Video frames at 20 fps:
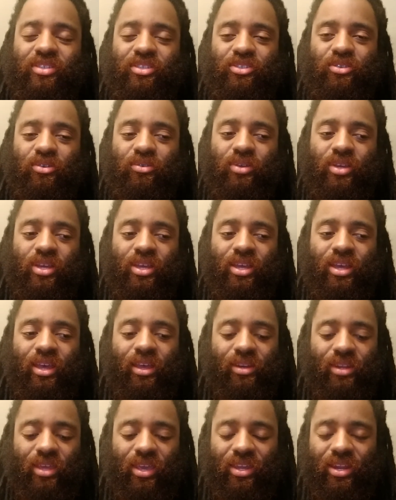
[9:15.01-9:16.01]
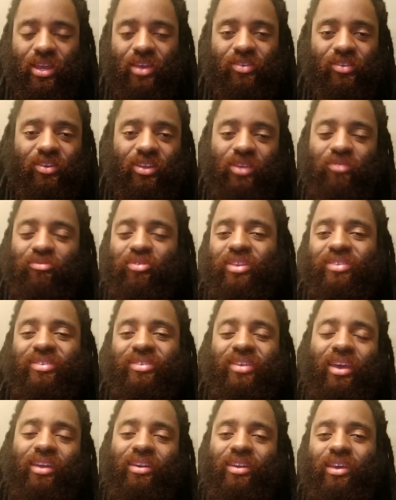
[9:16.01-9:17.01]
So they can actually
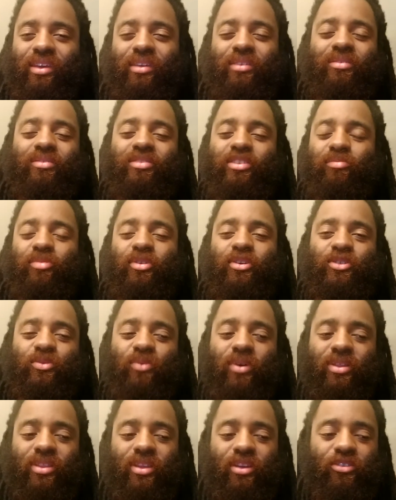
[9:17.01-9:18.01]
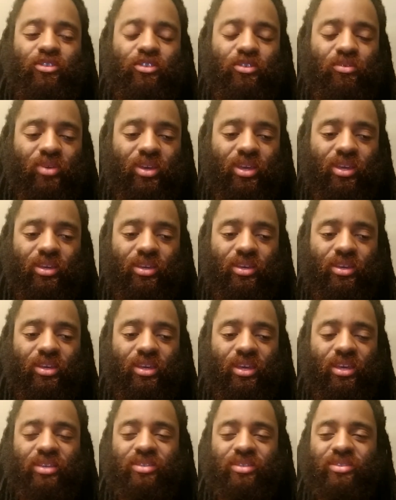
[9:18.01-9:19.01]
retain their energy because what they're doing
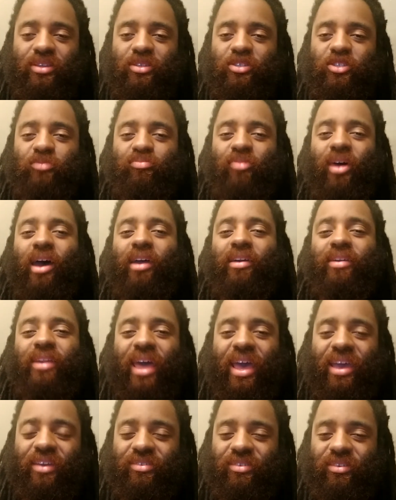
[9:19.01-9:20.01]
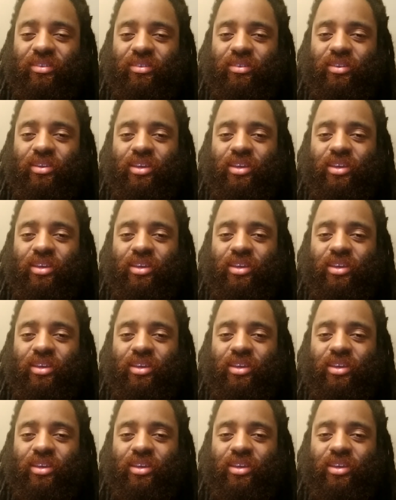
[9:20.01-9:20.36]
is inspired action.